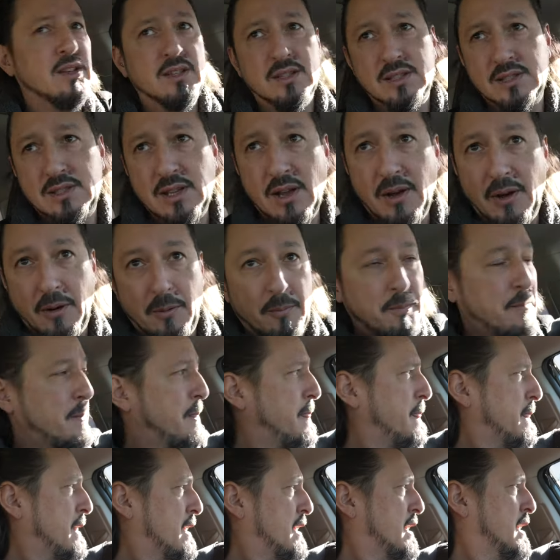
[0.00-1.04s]
So
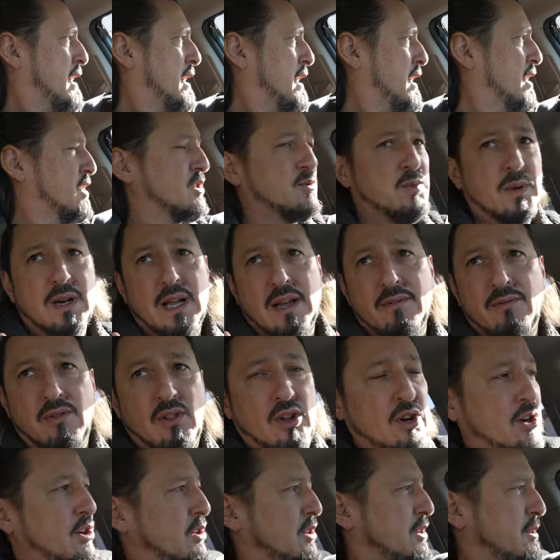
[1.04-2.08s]
here's what I've
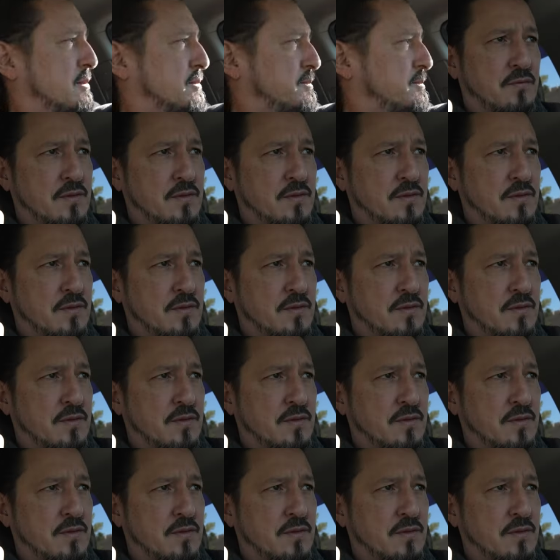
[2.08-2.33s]
learned.